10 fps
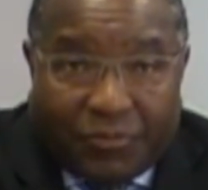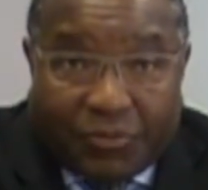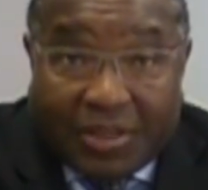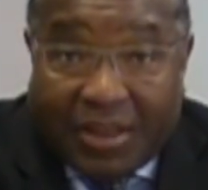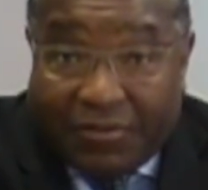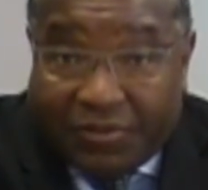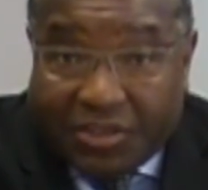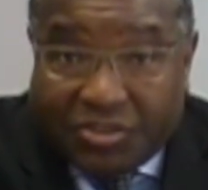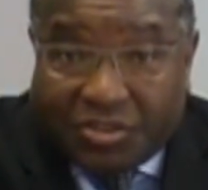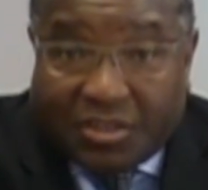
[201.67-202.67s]
be
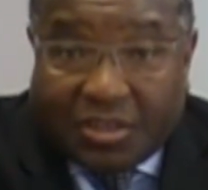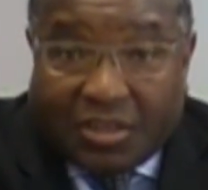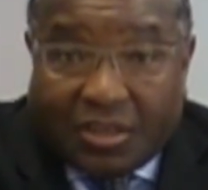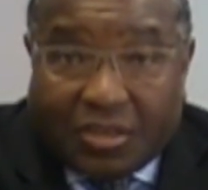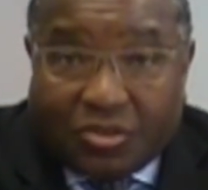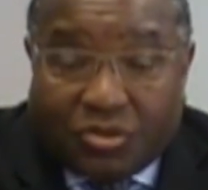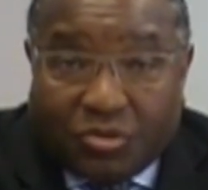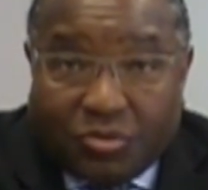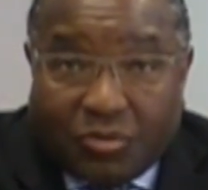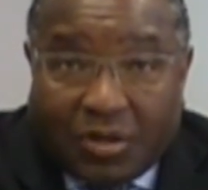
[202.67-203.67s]
leveraged
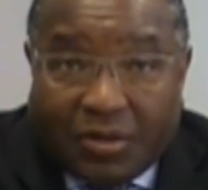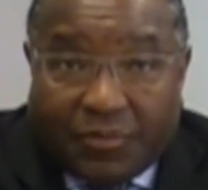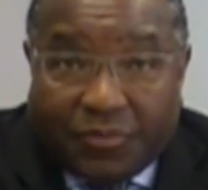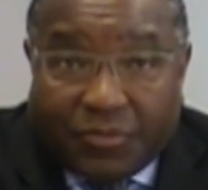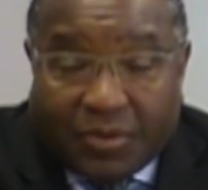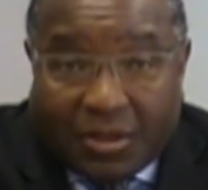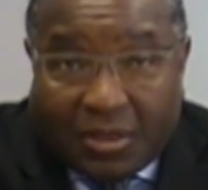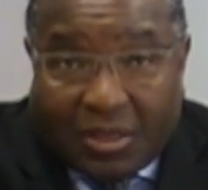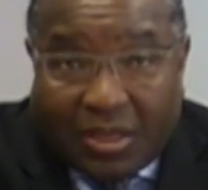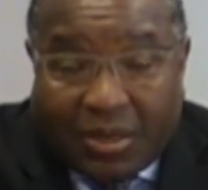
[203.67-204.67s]
to
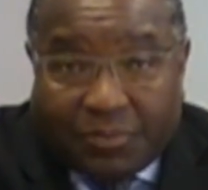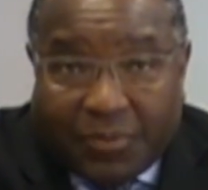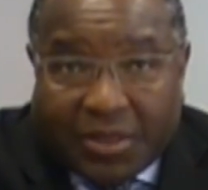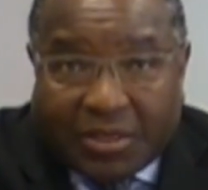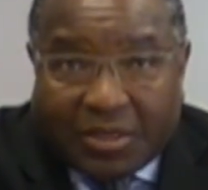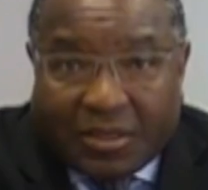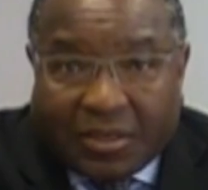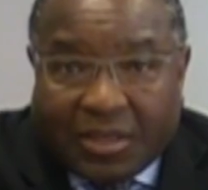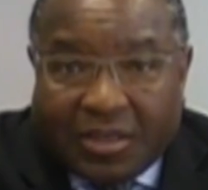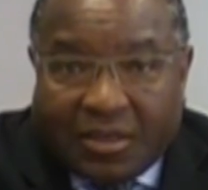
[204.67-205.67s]
help make
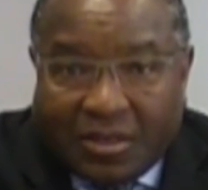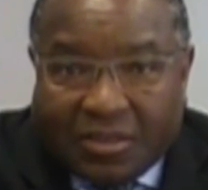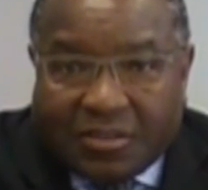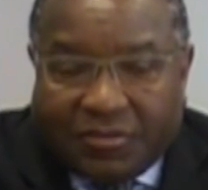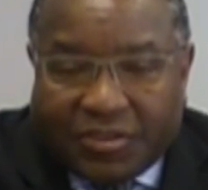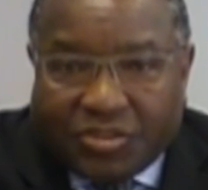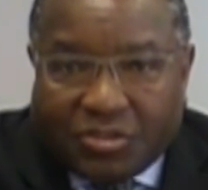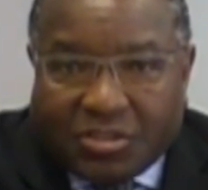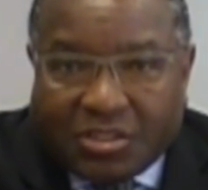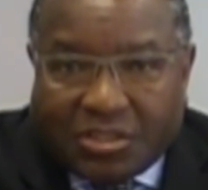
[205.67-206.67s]
Canadian
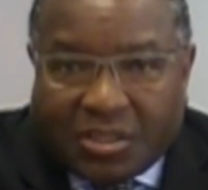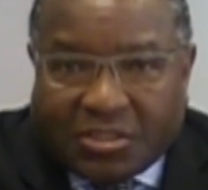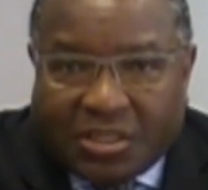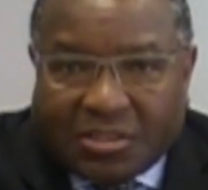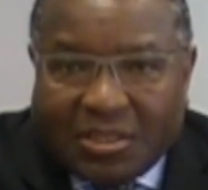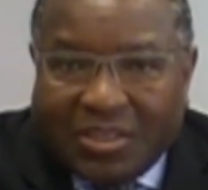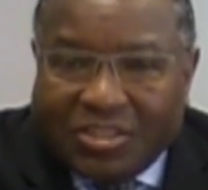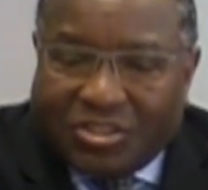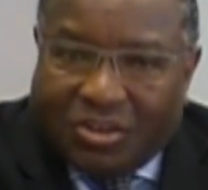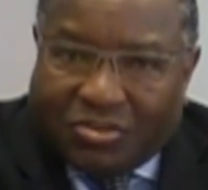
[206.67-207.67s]
interventions a success.
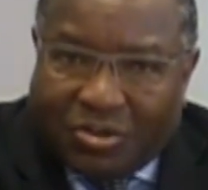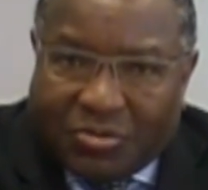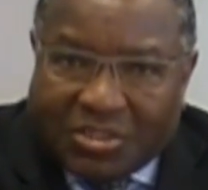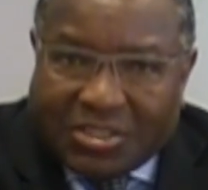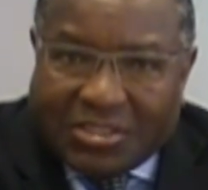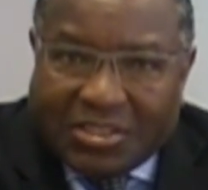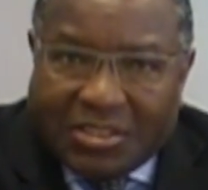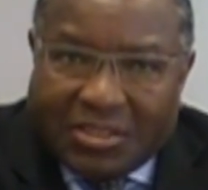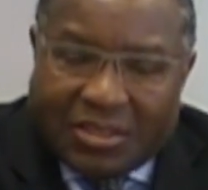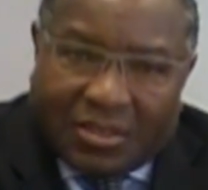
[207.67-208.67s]
It's not always
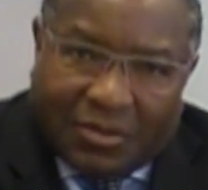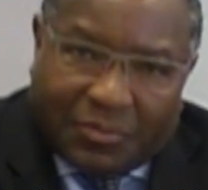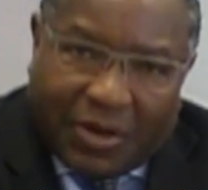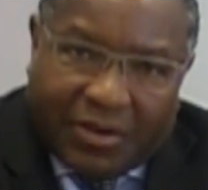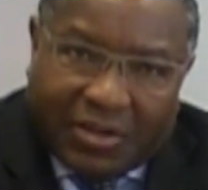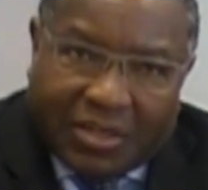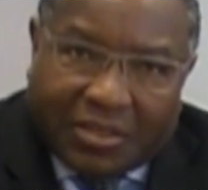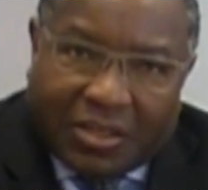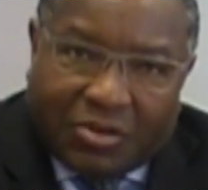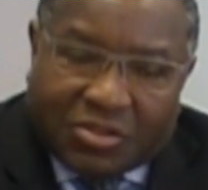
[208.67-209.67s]
easy marrying
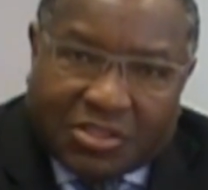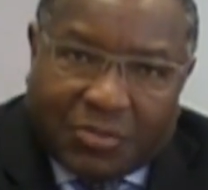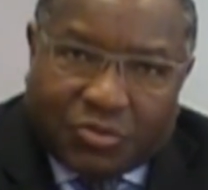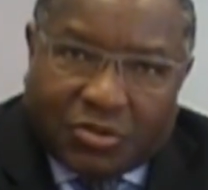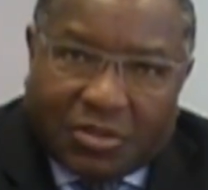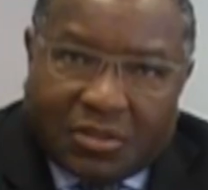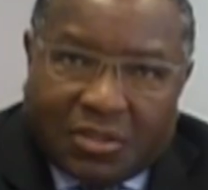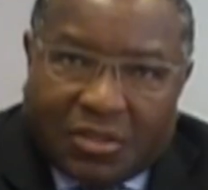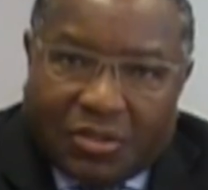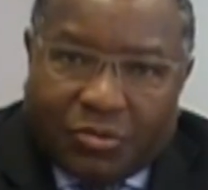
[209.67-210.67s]
the conceptual
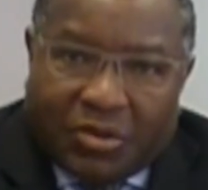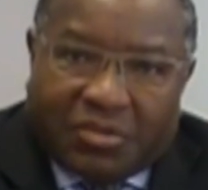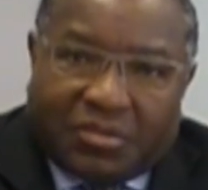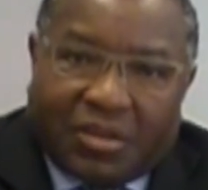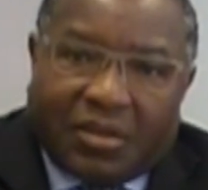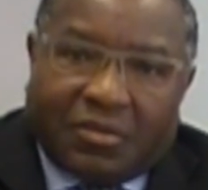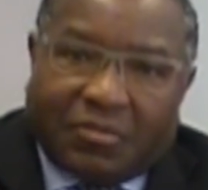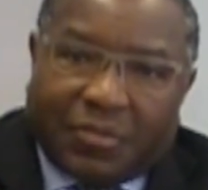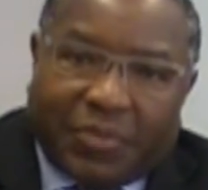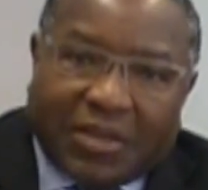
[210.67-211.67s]
with
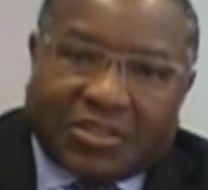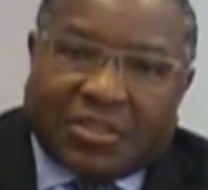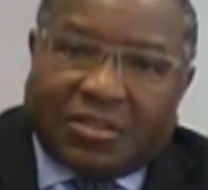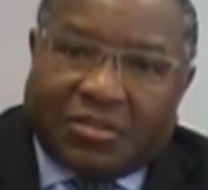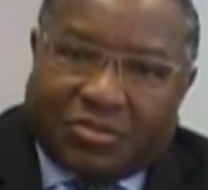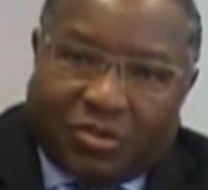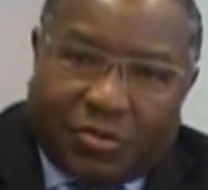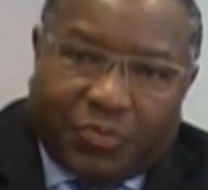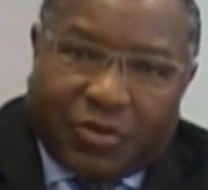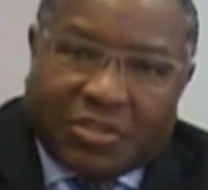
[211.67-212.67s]
the practical sort
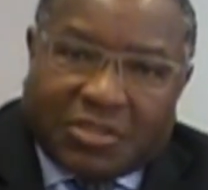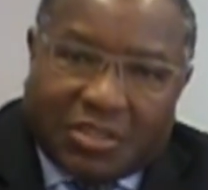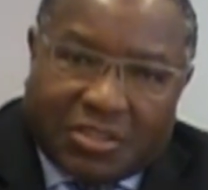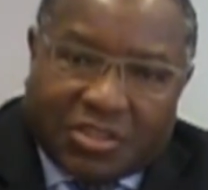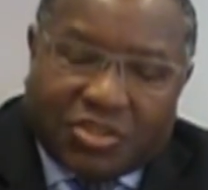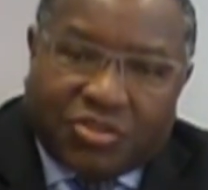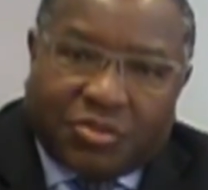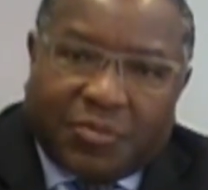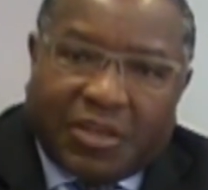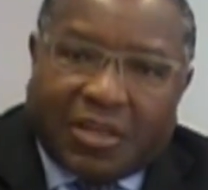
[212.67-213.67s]
of policy
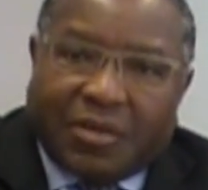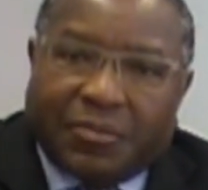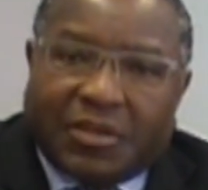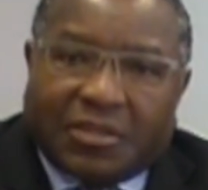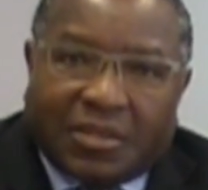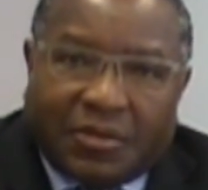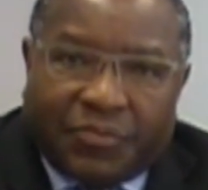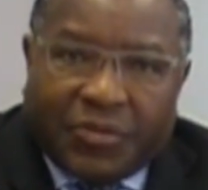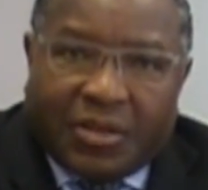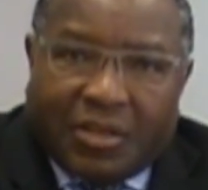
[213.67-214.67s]
decision making, but
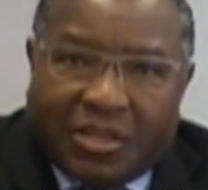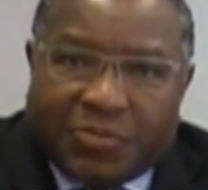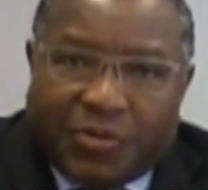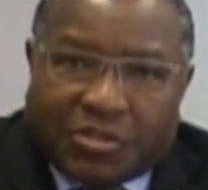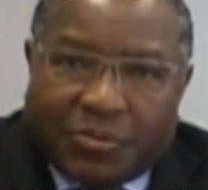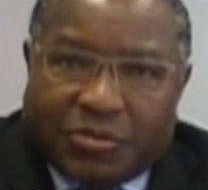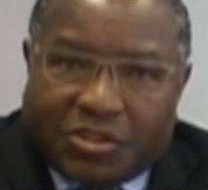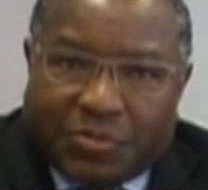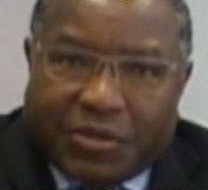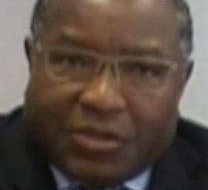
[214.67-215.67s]
it's possible,
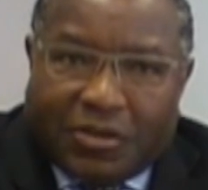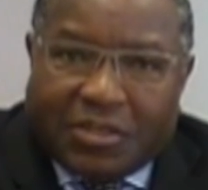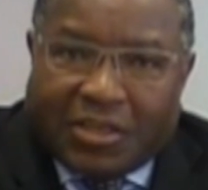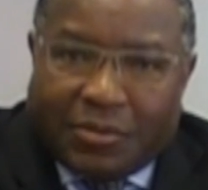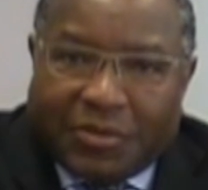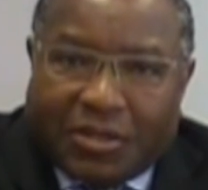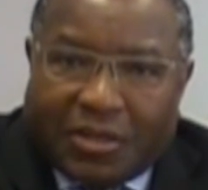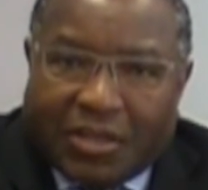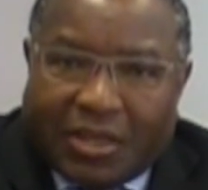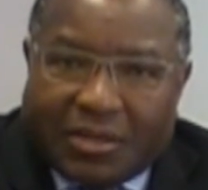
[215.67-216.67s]
it's been done, it can be
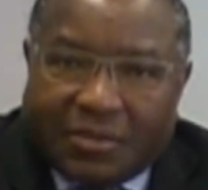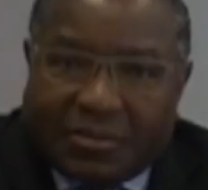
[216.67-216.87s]
done again.